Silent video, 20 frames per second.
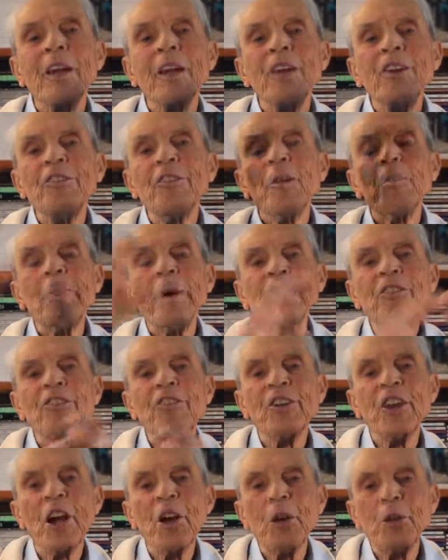is the
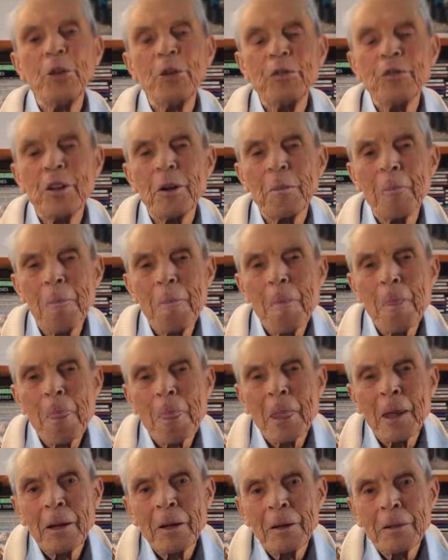best known of them.
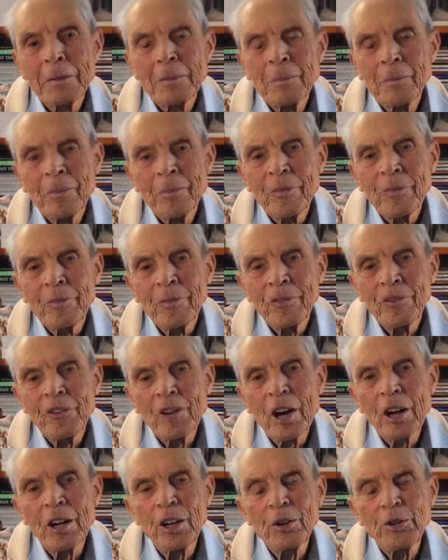
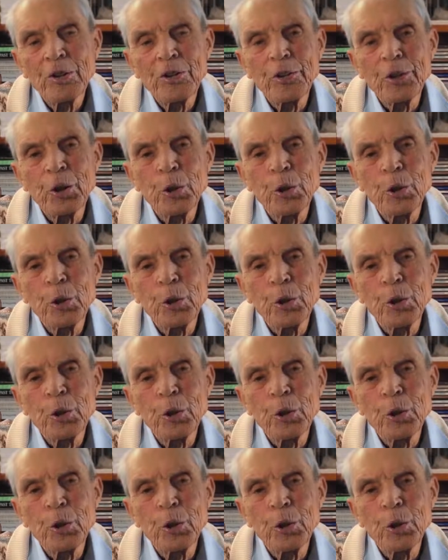Charles,